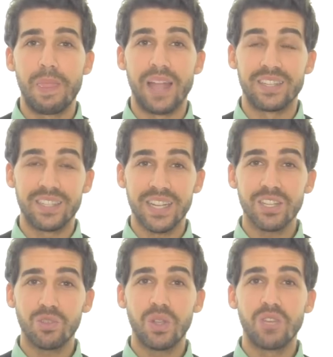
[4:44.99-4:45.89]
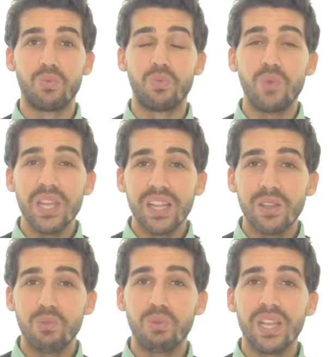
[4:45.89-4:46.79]
And since we
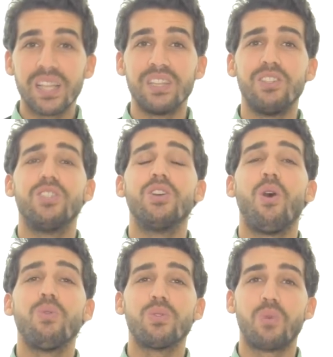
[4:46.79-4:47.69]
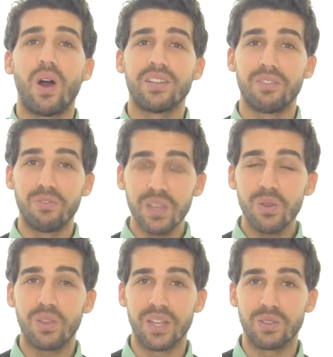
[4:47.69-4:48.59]
really, really don't want to
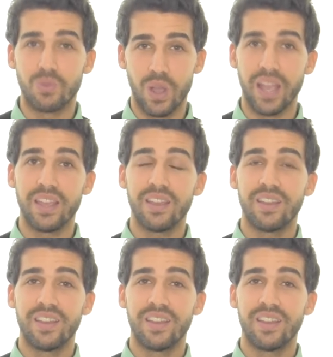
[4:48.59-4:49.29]
feel this way,